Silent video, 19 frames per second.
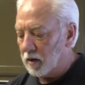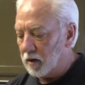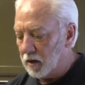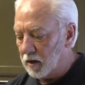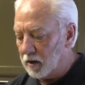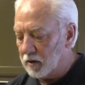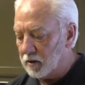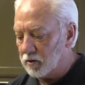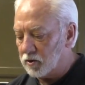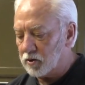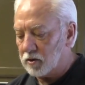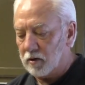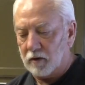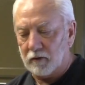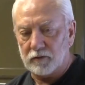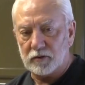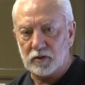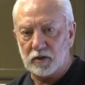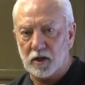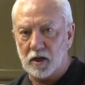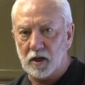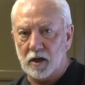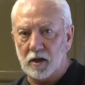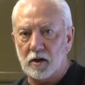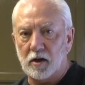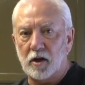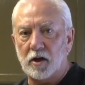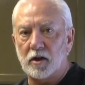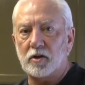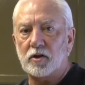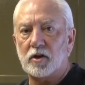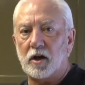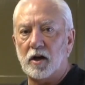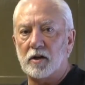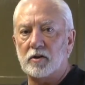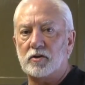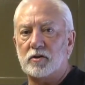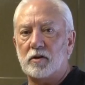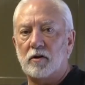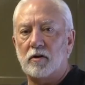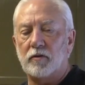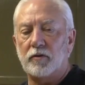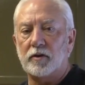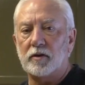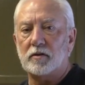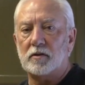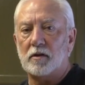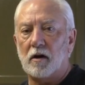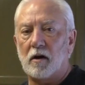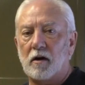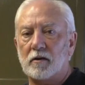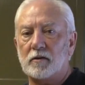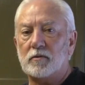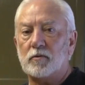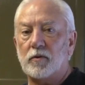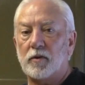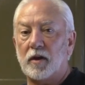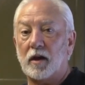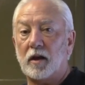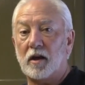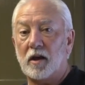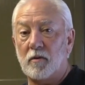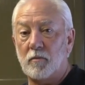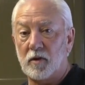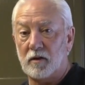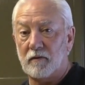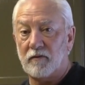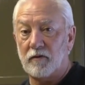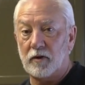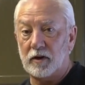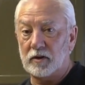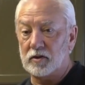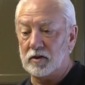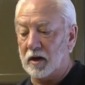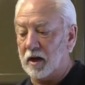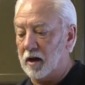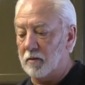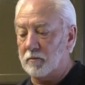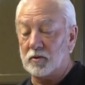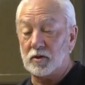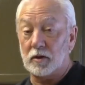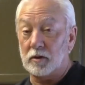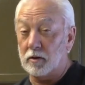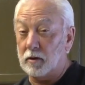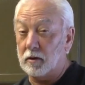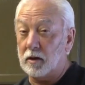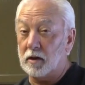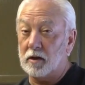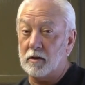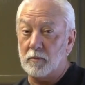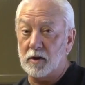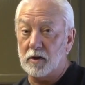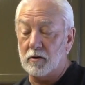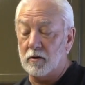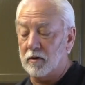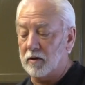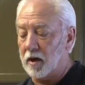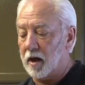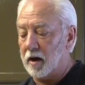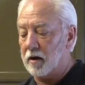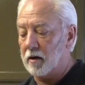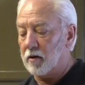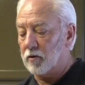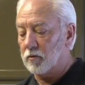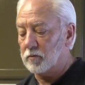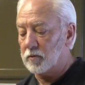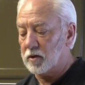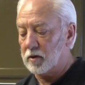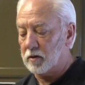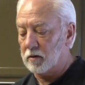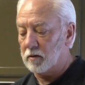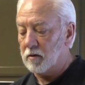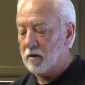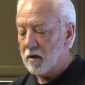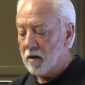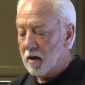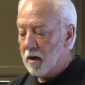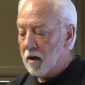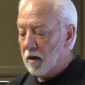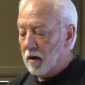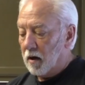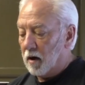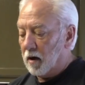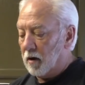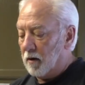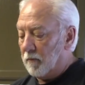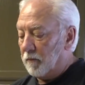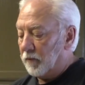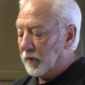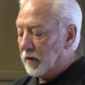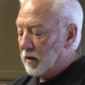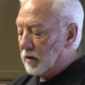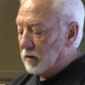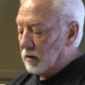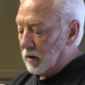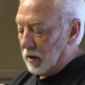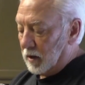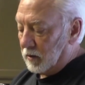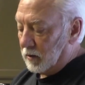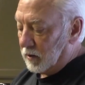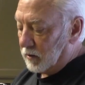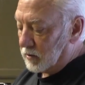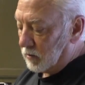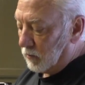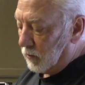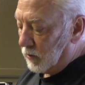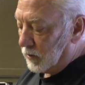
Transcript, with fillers: inch of skin untouched on these dogs when they come in for exams, and you need to be doing that at home too. Um, and so